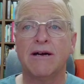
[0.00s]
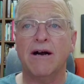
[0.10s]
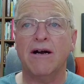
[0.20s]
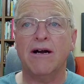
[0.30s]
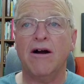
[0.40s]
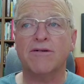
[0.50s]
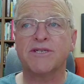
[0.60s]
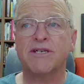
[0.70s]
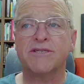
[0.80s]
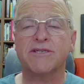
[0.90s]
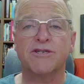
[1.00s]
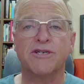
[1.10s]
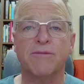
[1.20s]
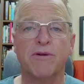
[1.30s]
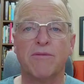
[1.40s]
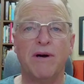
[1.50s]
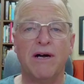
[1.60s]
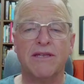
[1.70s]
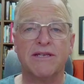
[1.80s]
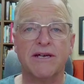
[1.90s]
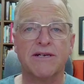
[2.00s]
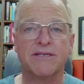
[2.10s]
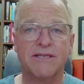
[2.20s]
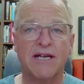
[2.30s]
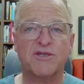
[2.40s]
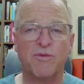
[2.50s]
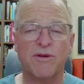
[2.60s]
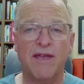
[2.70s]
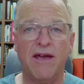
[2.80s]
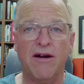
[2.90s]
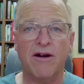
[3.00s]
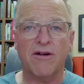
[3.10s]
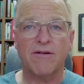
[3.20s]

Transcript: Our citizenship, our politics, that's where they are.